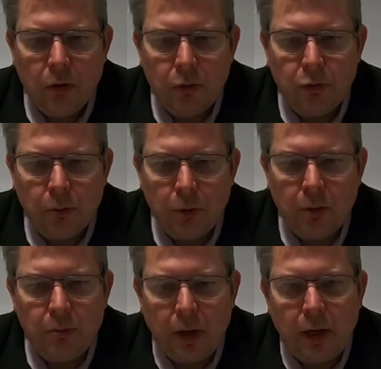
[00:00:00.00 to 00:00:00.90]
Some
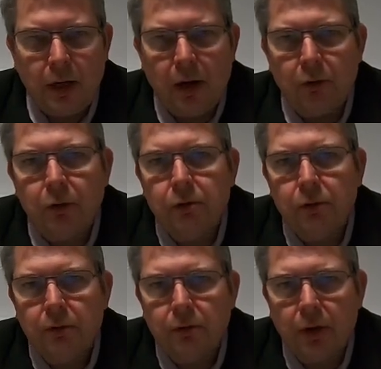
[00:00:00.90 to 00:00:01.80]
of the main
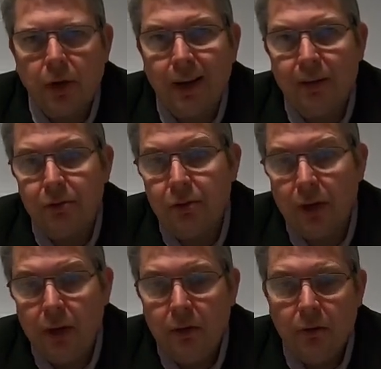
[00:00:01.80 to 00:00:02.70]
errors that I have
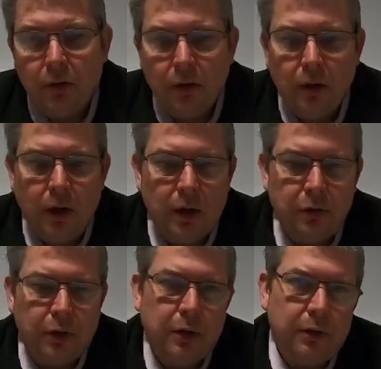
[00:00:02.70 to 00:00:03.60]
seen
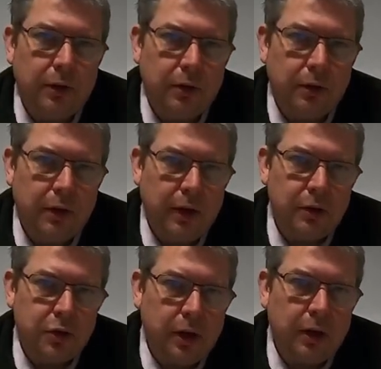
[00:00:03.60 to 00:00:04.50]
is either
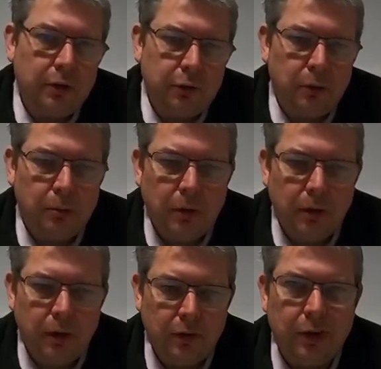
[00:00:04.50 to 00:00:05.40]
that checksum
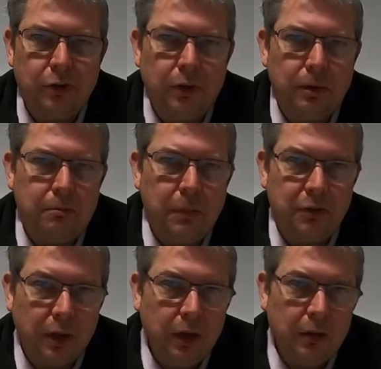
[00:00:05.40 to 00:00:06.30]
is actually
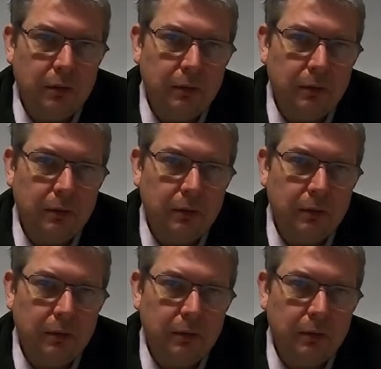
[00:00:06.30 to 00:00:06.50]
missing,